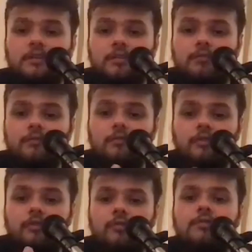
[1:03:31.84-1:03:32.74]
you
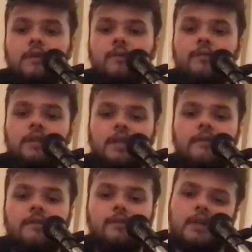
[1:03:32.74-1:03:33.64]
can do something
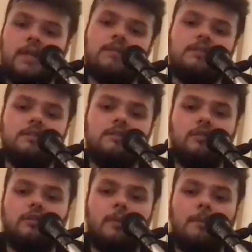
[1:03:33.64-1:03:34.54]
here, and you can actually,
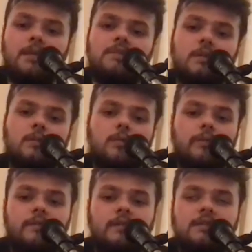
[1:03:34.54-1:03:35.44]
you can be someone
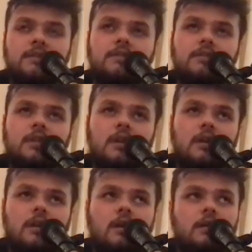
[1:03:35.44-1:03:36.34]
with this,
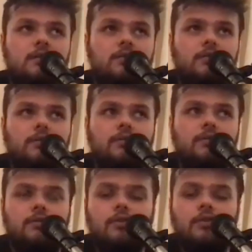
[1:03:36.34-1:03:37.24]
and you
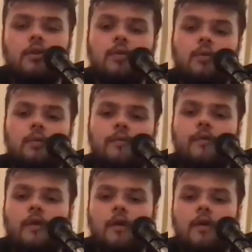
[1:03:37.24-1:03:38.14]
can go
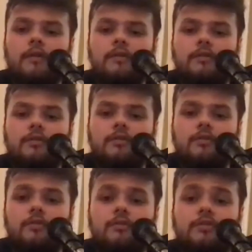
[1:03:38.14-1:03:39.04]
far, and you can
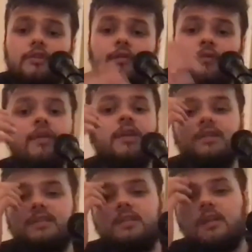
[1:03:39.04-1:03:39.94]
do certain
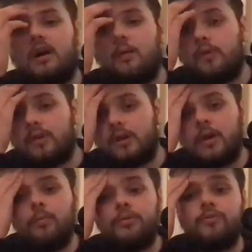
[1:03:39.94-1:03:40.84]
things, and I want to
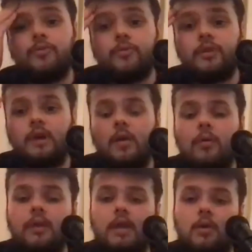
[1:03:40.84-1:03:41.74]
help you do it. I
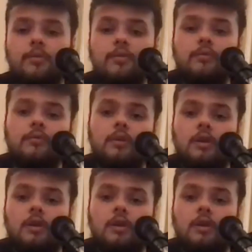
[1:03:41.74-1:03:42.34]
want to help you